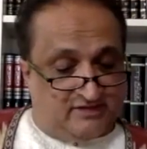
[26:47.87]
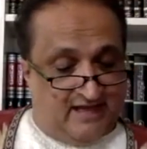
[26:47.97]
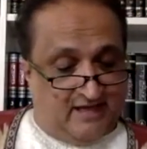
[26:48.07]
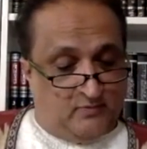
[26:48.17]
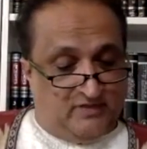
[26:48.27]

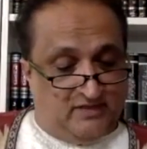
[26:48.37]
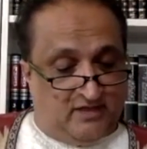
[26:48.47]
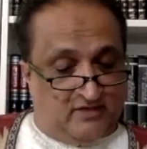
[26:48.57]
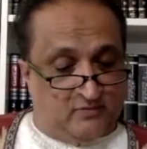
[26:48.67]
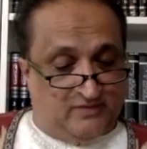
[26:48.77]
Can we
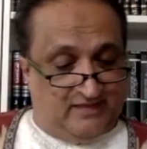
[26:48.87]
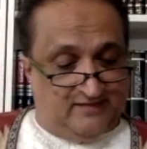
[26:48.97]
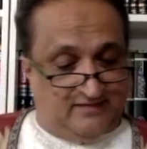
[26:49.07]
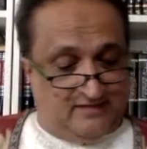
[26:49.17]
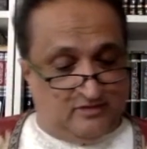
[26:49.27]
not read
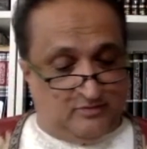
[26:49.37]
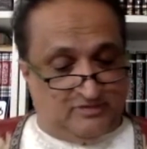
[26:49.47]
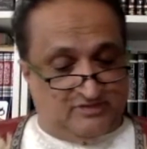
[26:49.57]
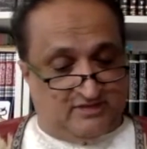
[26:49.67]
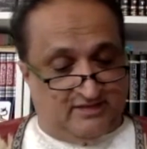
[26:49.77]
the
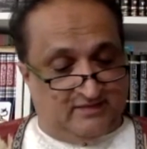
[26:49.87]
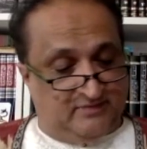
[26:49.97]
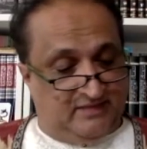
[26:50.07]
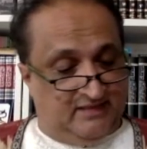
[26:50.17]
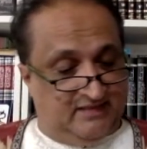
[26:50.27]
Neoplatonic
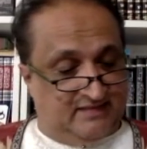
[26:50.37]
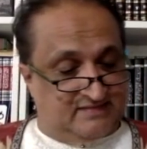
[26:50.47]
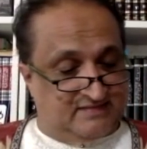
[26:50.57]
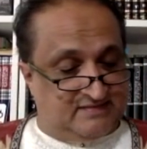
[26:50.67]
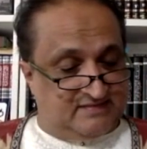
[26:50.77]
being
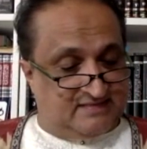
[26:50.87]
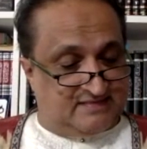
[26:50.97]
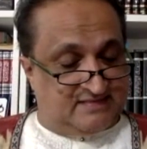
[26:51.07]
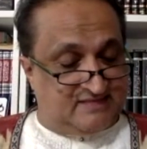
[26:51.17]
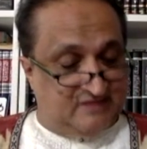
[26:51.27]
existence as
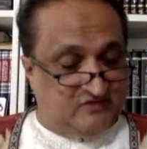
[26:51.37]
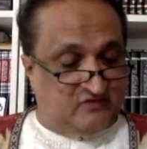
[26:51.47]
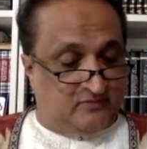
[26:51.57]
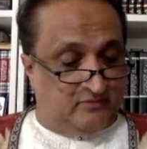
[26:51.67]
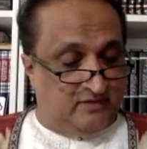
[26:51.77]
a
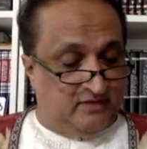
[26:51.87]
system